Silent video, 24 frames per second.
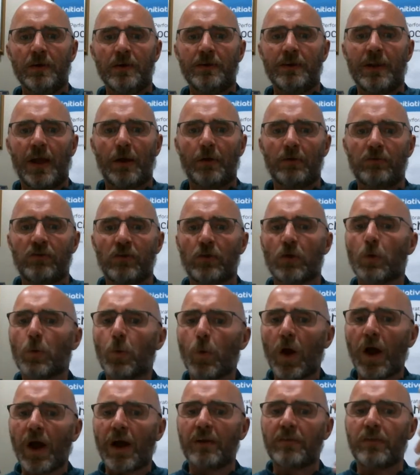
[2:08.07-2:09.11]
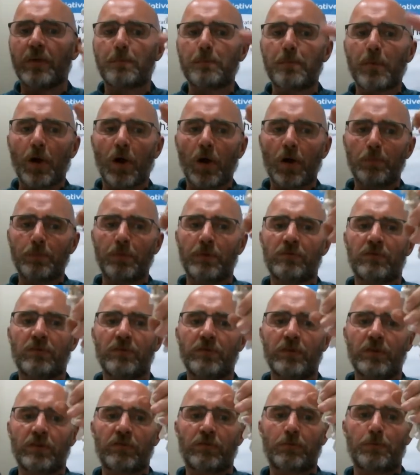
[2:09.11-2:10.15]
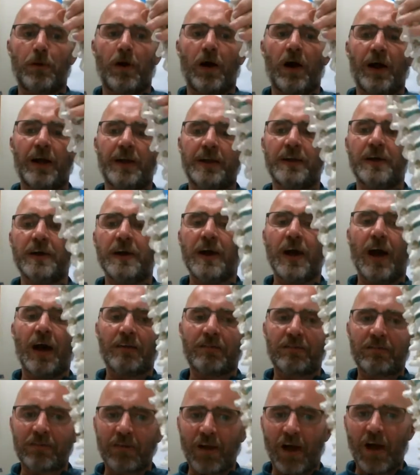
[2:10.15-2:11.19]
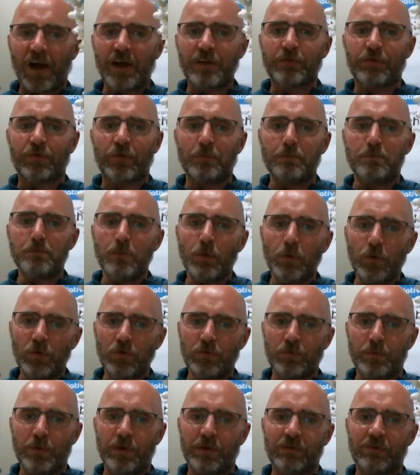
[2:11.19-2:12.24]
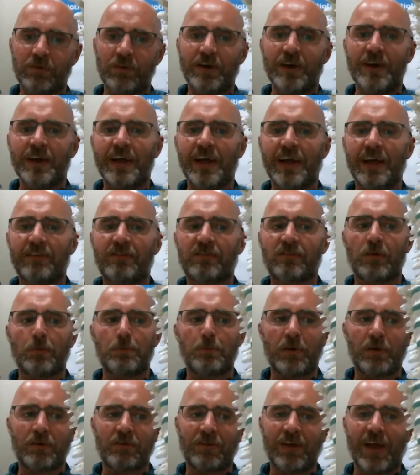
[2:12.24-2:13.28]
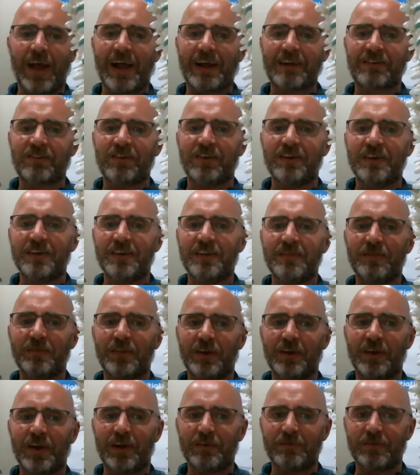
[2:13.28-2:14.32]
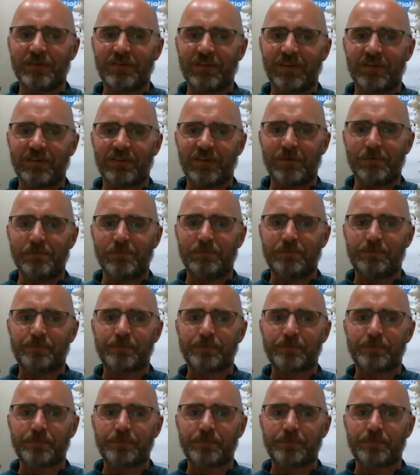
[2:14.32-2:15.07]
Now, as you're aware, the purpose of your spine, aside from movement, is to protect the nervous system.